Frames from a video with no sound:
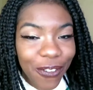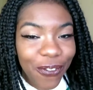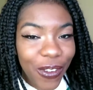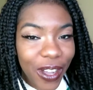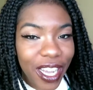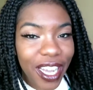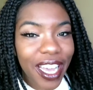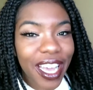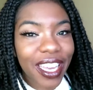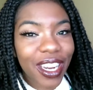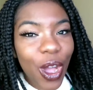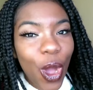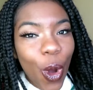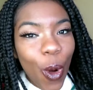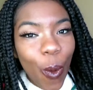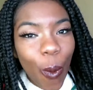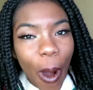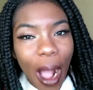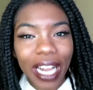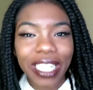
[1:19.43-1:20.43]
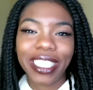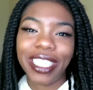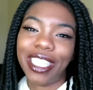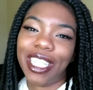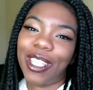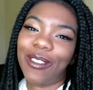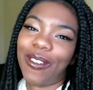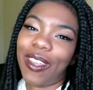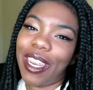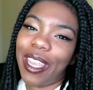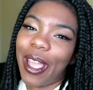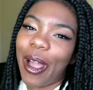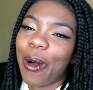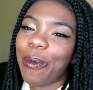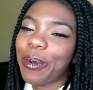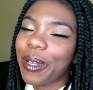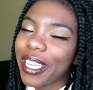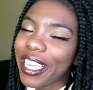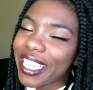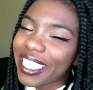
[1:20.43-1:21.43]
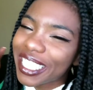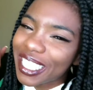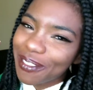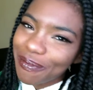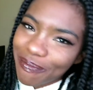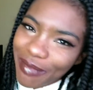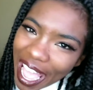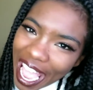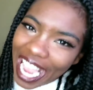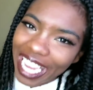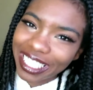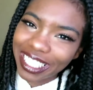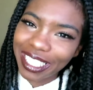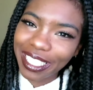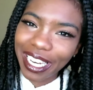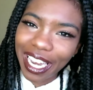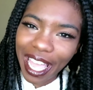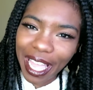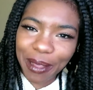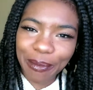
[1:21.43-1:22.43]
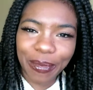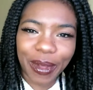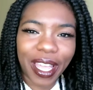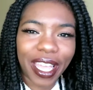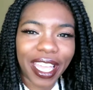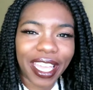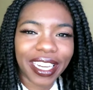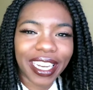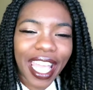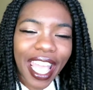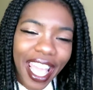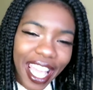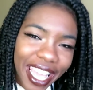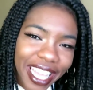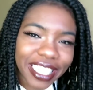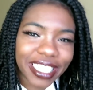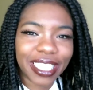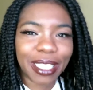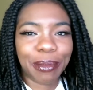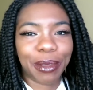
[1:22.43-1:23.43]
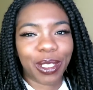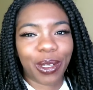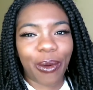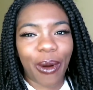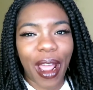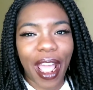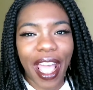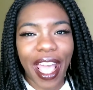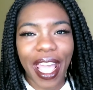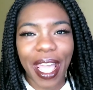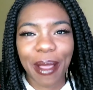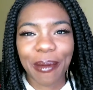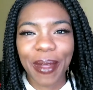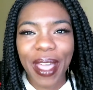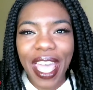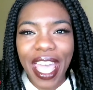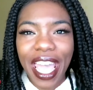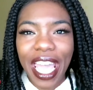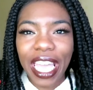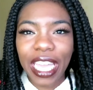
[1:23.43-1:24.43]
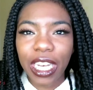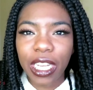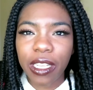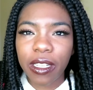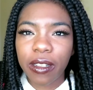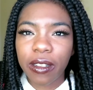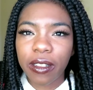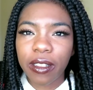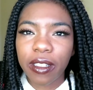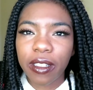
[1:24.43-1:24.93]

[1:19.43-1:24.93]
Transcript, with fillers: had fun watching this video, please smash the like button and subscribe. And